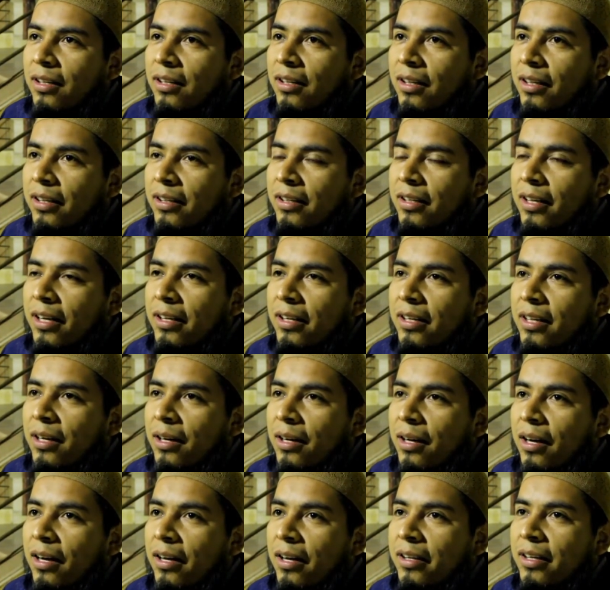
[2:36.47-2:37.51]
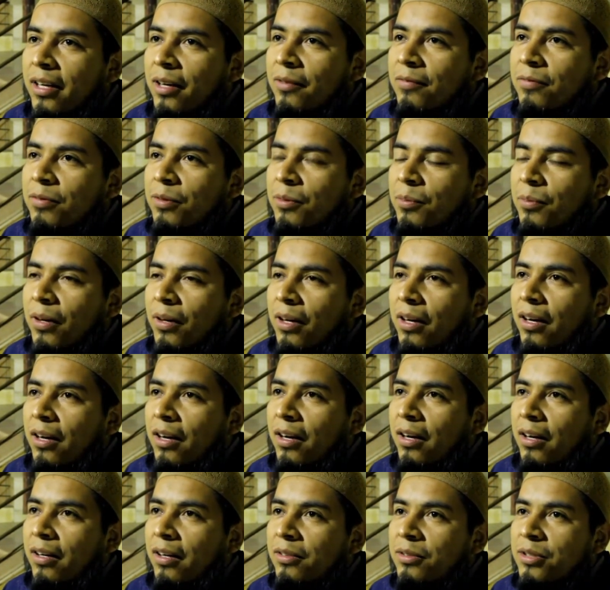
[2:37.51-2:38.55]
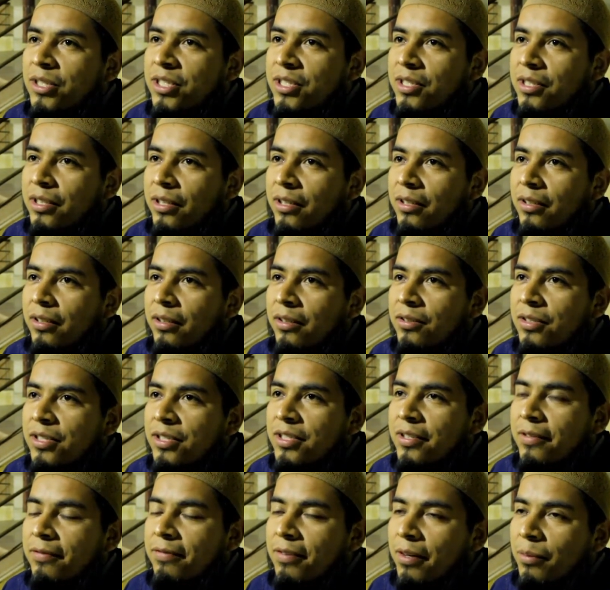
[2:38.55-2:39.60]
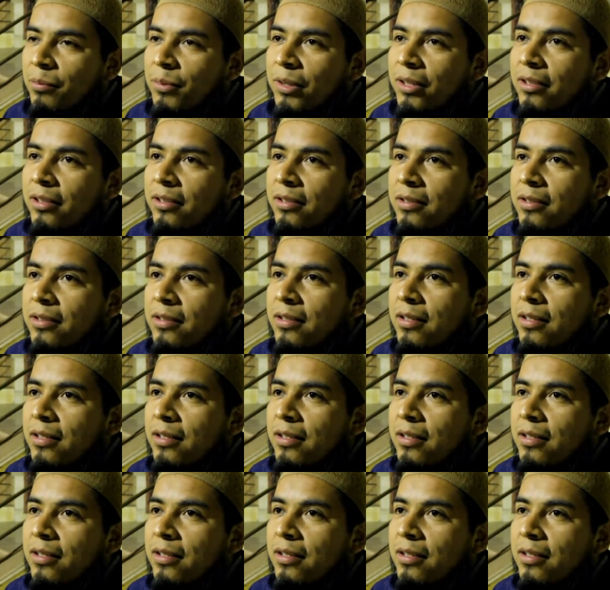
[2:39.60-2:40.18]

Like I come from a Christian family,